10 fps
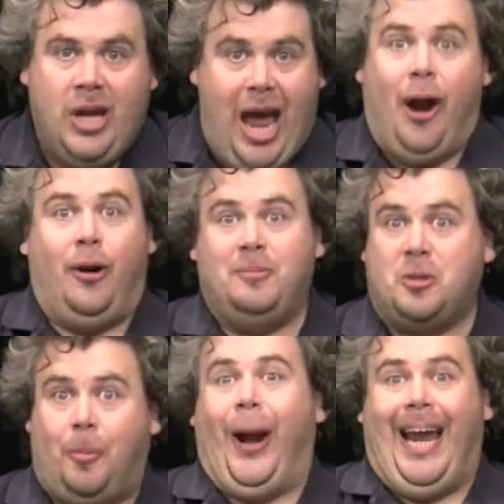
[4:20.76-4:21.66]
Arab
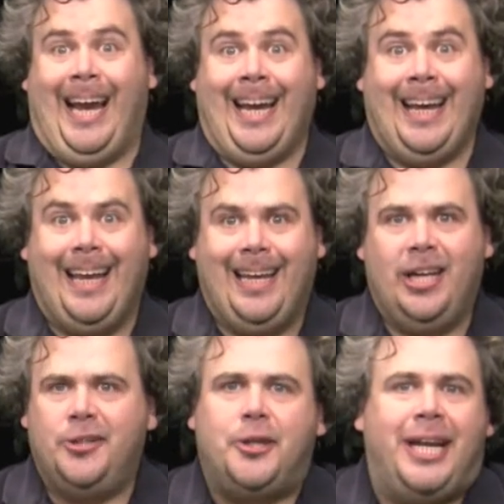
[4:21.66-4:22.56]
Spring!
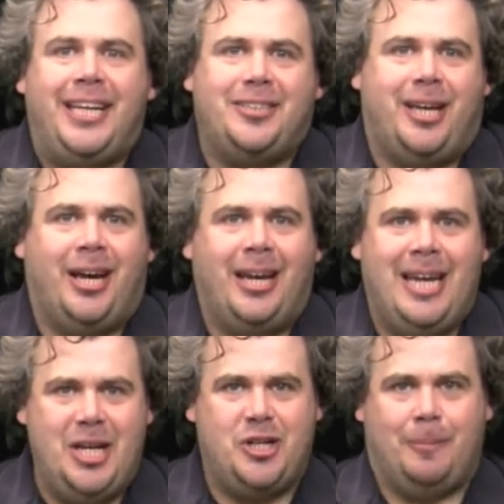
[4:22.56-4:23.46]
Tunisia,
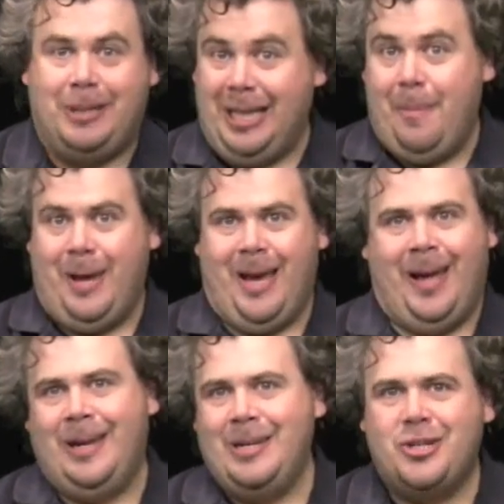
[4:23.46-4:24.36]
Egypt,
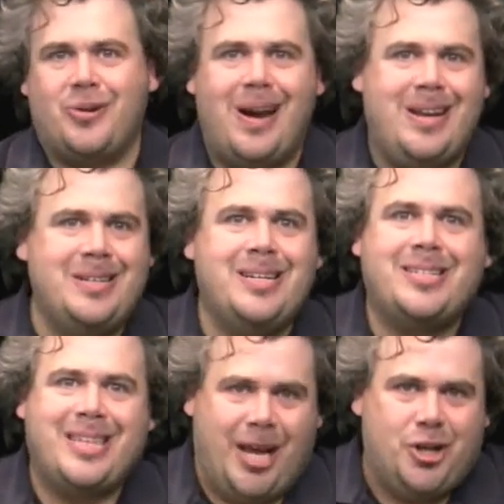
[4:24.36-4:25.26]
Libya trade in
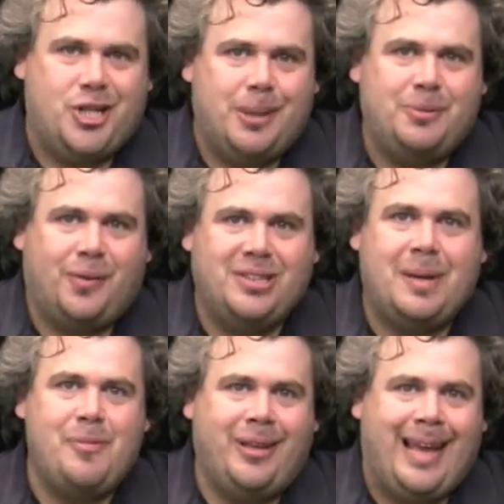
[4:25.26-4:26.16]
dictatorships for
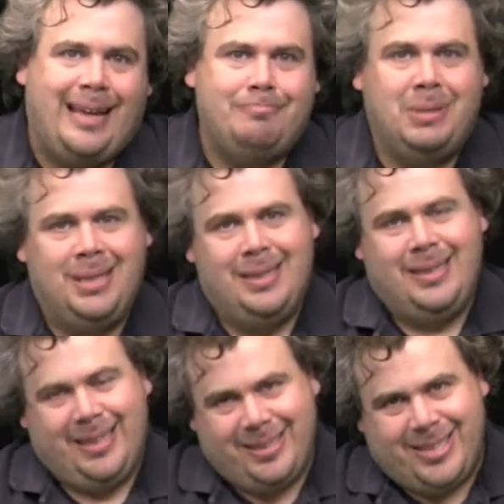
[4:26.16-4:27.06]
something that,
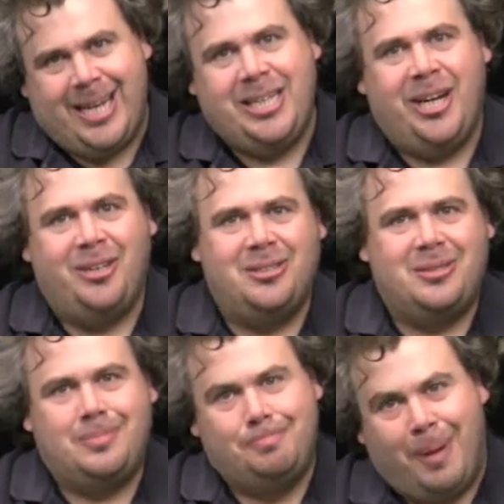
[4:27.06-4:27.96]
in 10
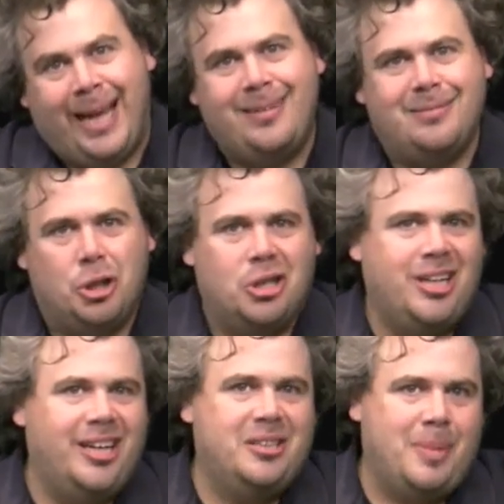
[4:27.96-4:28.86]
years, might look
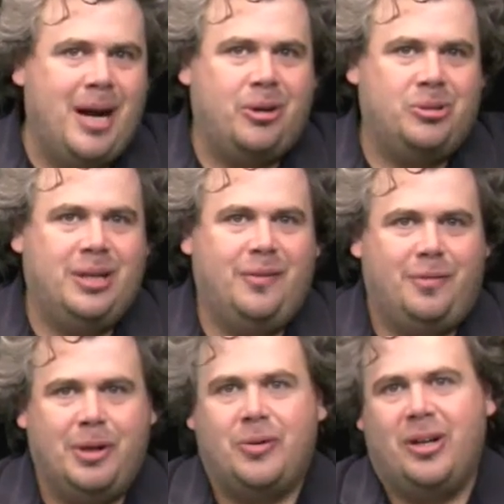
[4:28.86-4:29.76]
like democracy
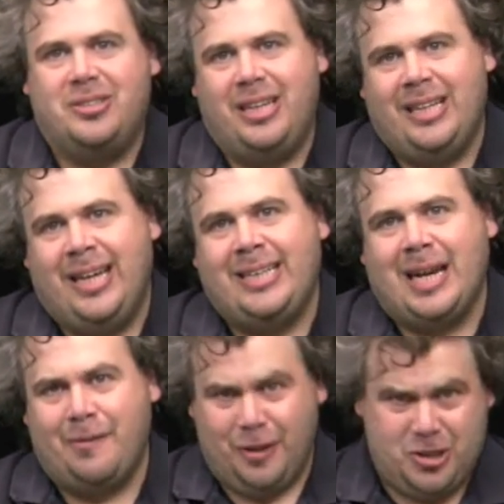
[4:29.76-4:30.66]
from across the
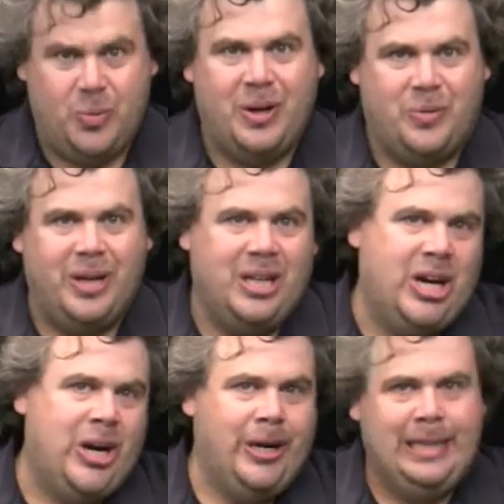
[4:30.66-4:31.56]
Atlantic if you squint real
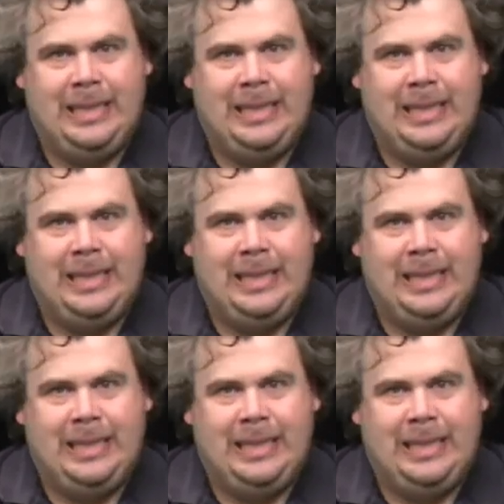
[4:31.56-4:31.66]
hard.